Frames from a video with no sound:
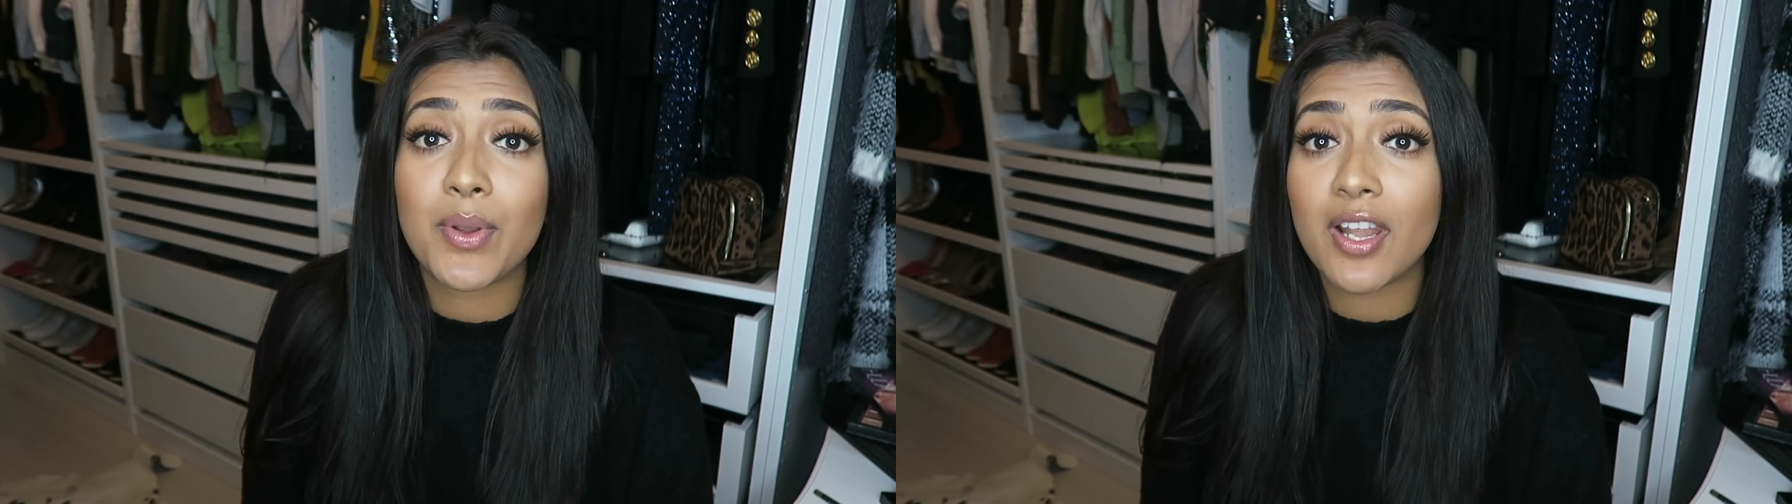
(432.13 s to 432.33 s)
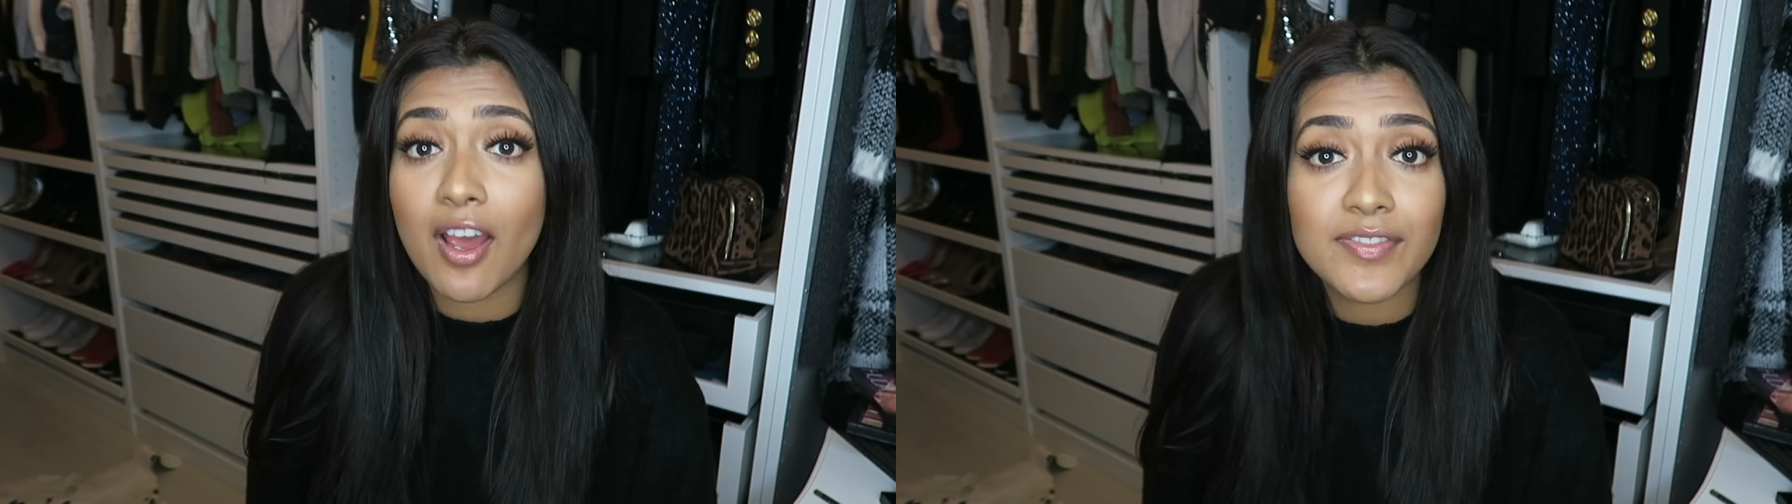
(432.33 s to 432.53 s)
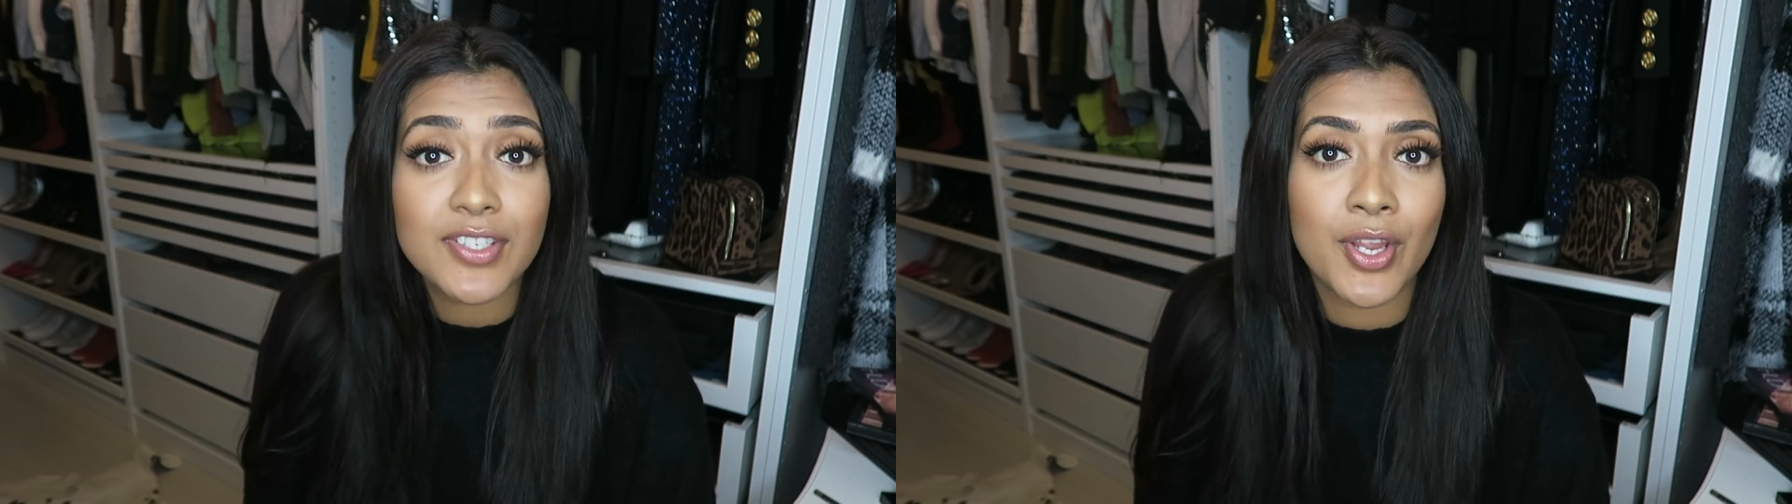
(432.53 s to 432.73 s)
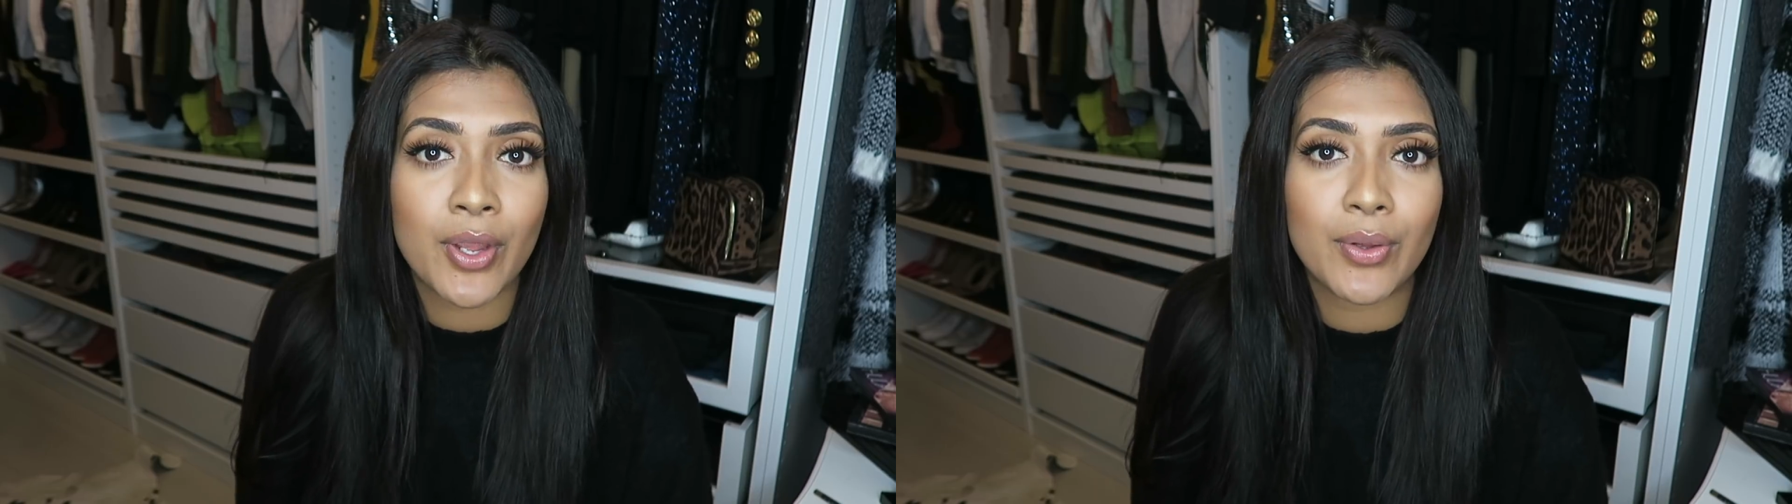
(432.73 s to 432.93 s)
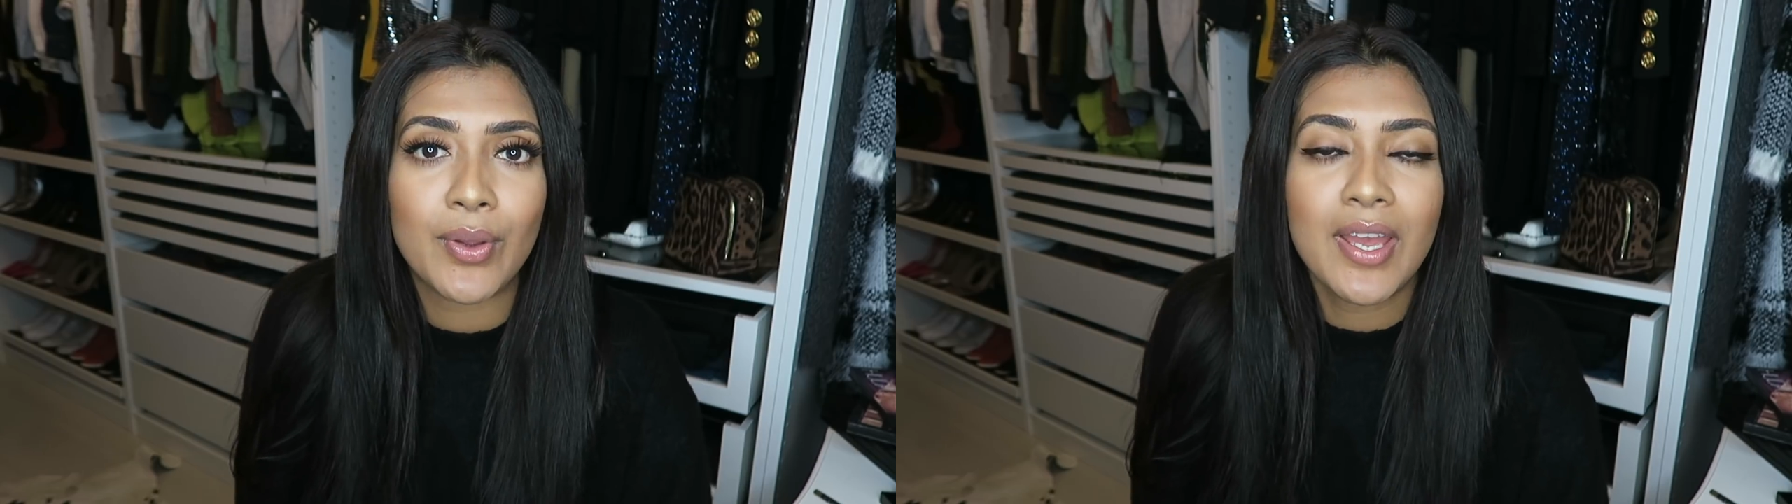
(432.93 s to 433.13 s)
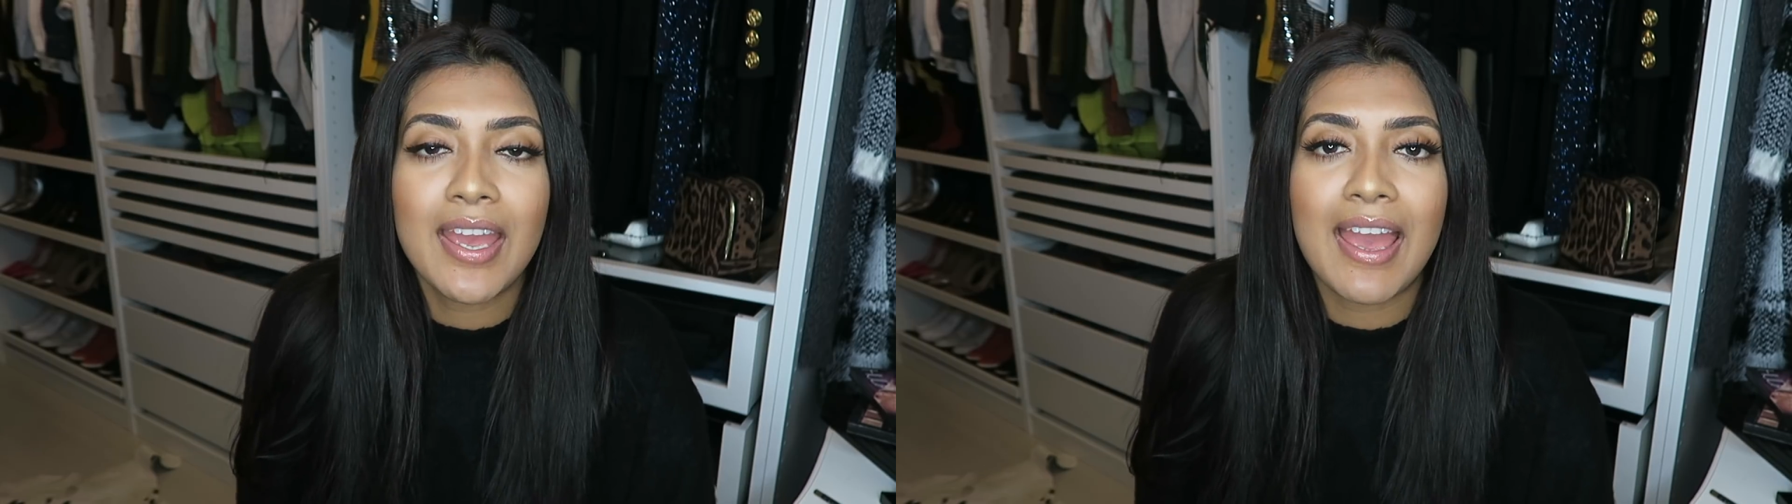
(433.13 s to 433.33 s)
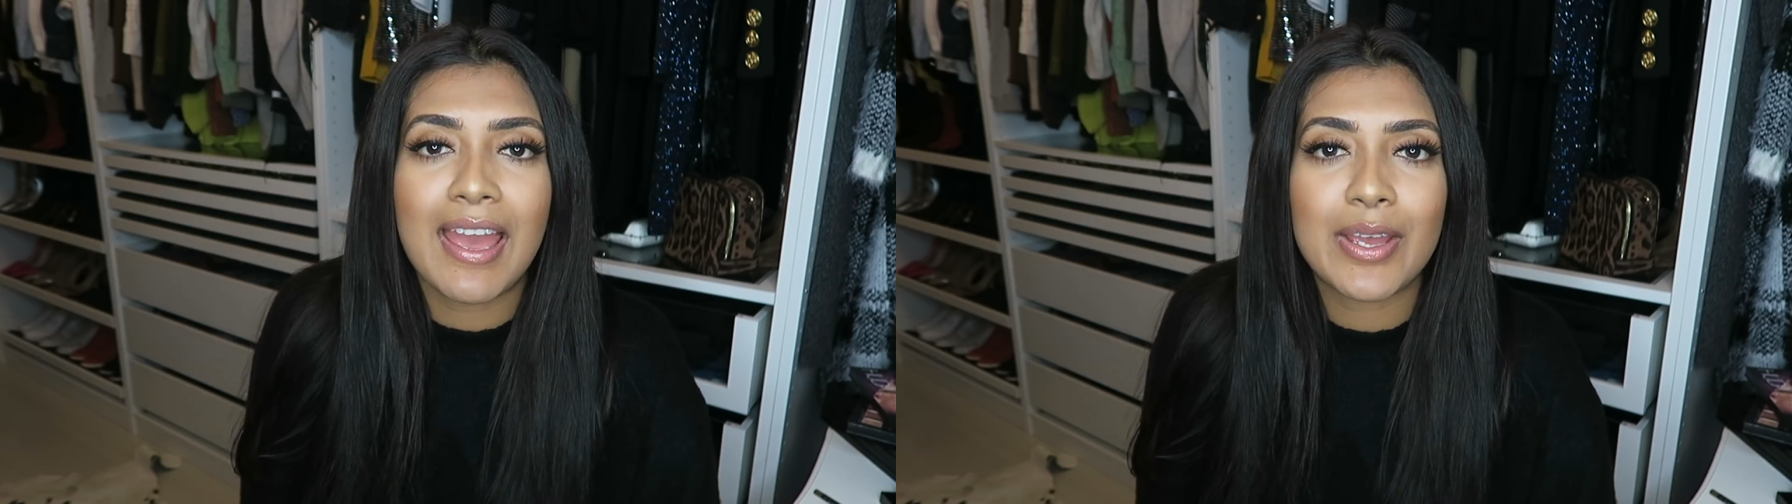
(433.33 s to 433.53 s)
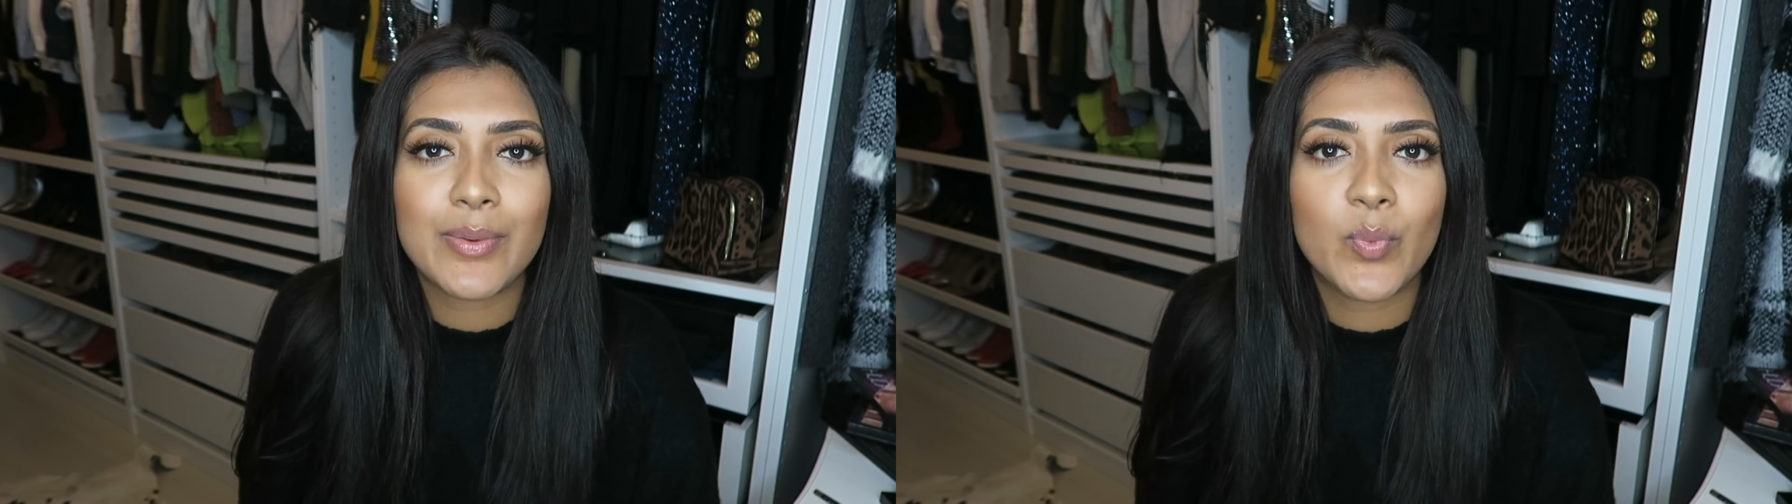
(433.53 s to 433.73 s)
I would love to know
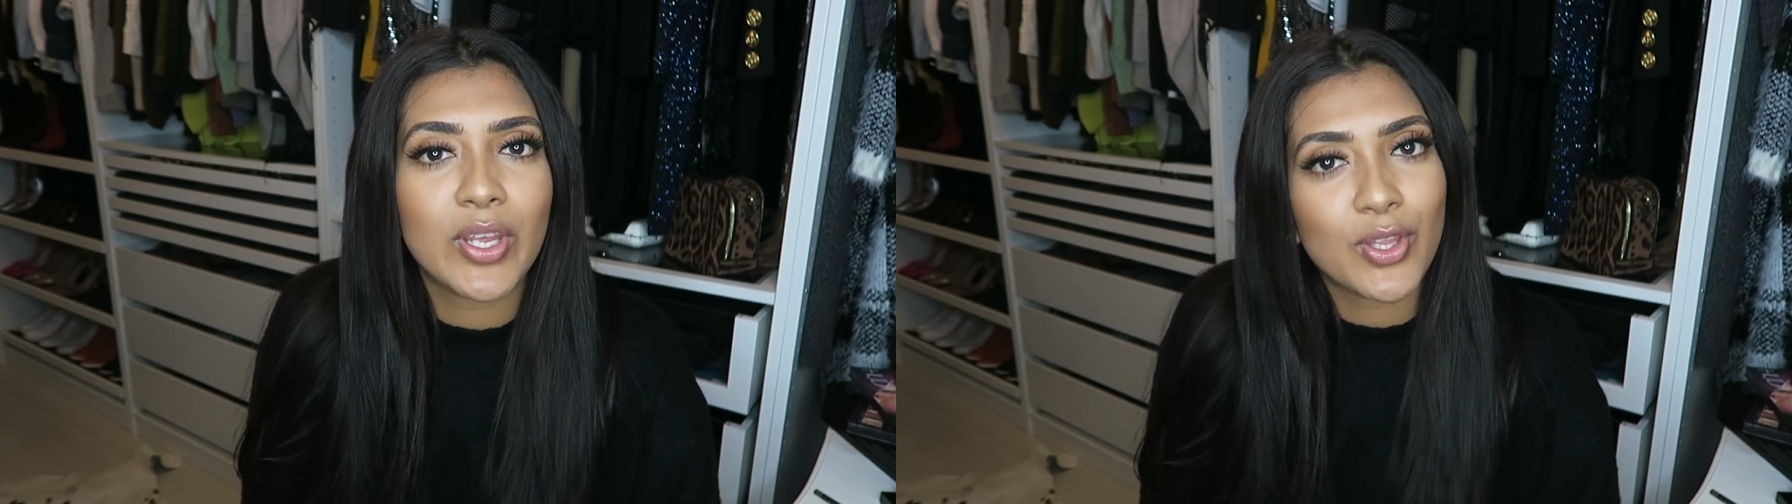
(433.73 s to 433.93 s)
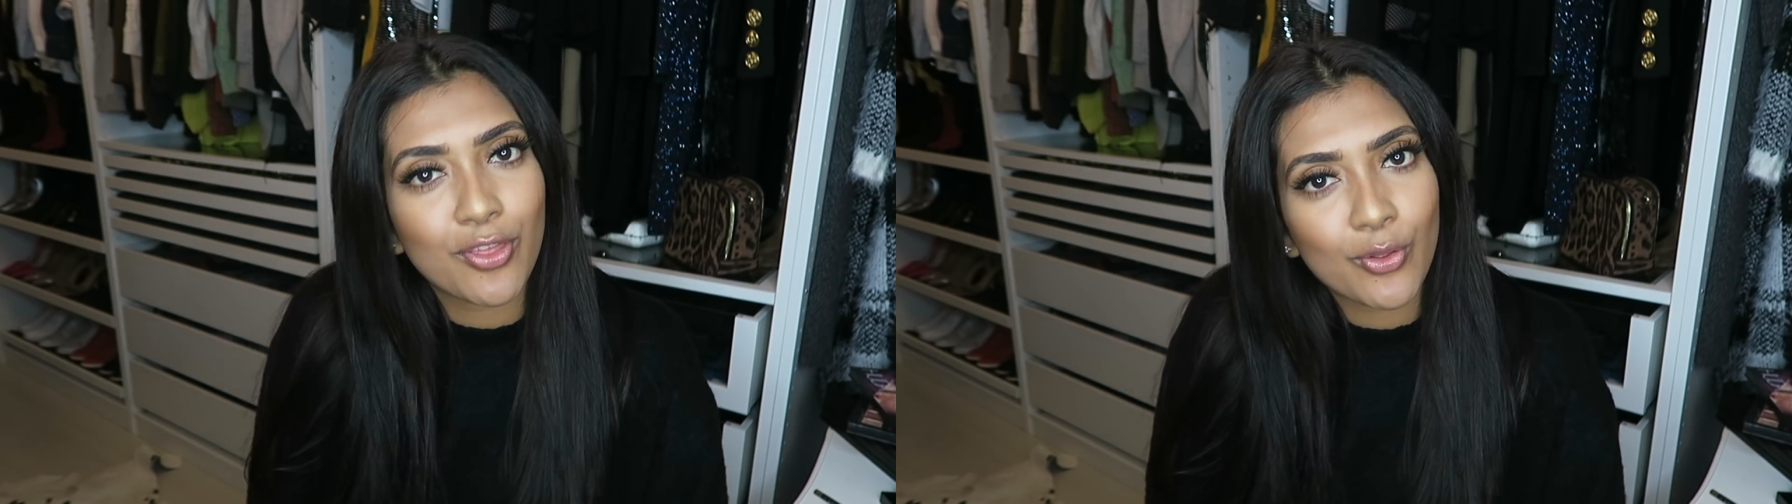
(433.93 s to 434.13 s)
what you